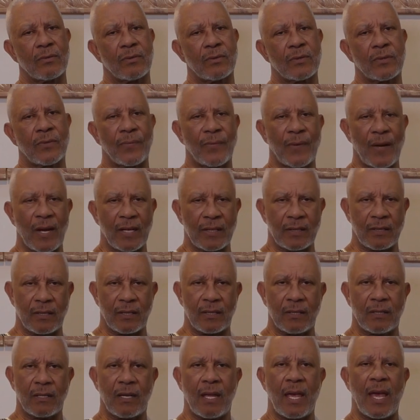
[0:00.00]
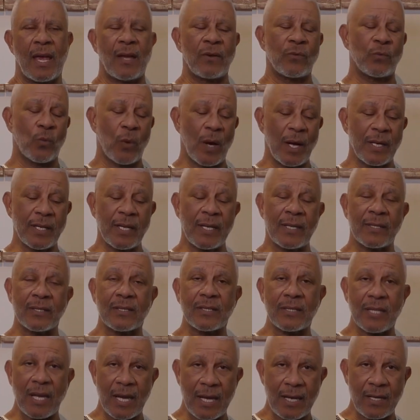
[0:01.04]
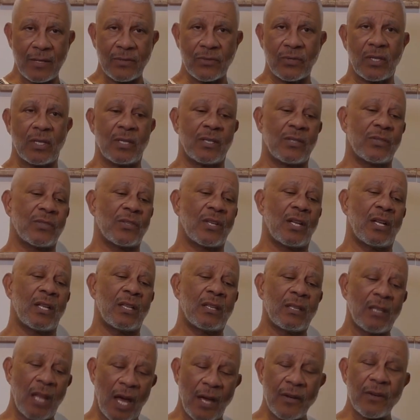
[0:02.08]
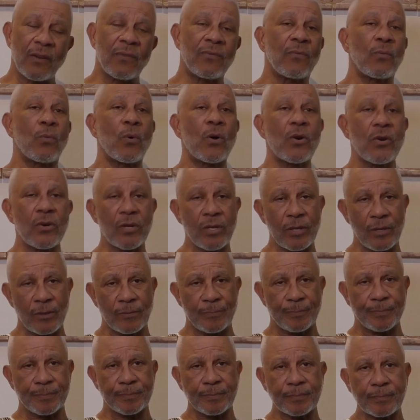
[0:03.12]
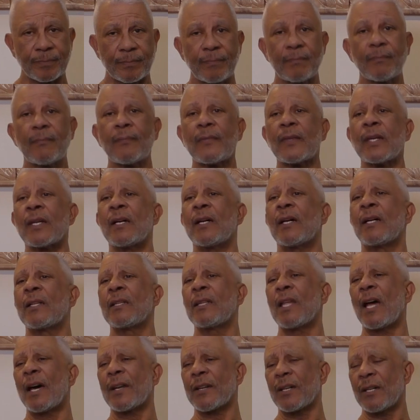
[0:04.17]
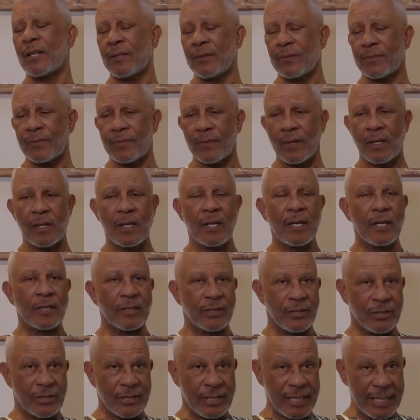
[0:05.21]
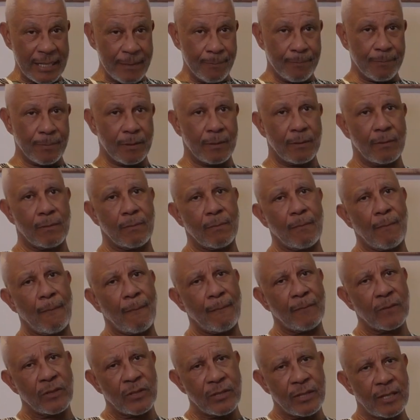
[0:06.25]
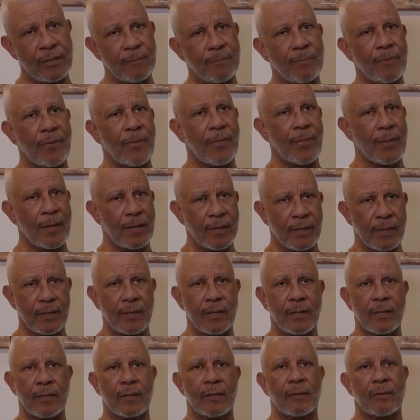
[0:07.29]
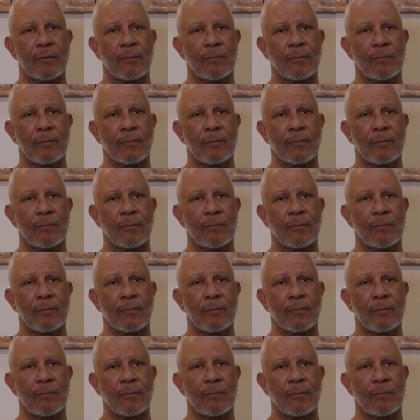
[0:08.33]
to find it. And what it takes is a lot of work, a lot of deep, deep thinking.